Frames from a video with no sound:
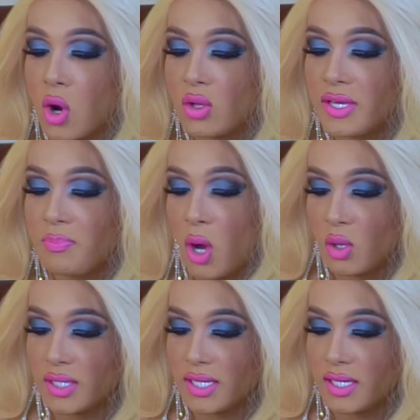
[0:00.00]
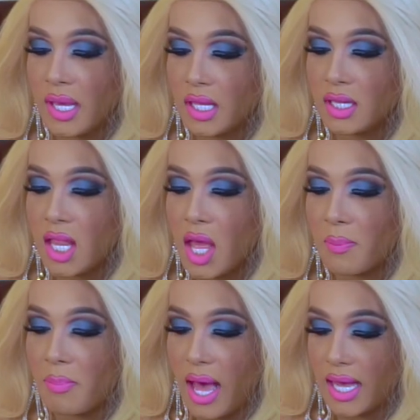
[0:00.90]
Roly-poly, pill
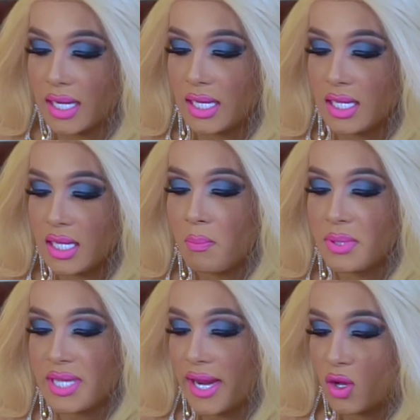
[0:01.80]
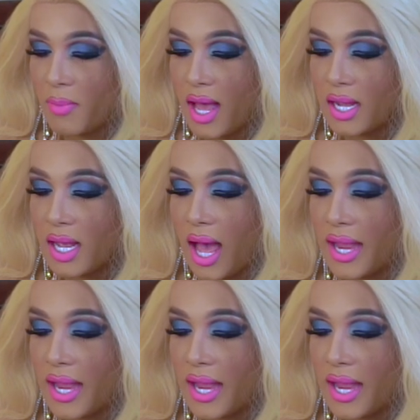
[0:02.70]
bug, potato bug.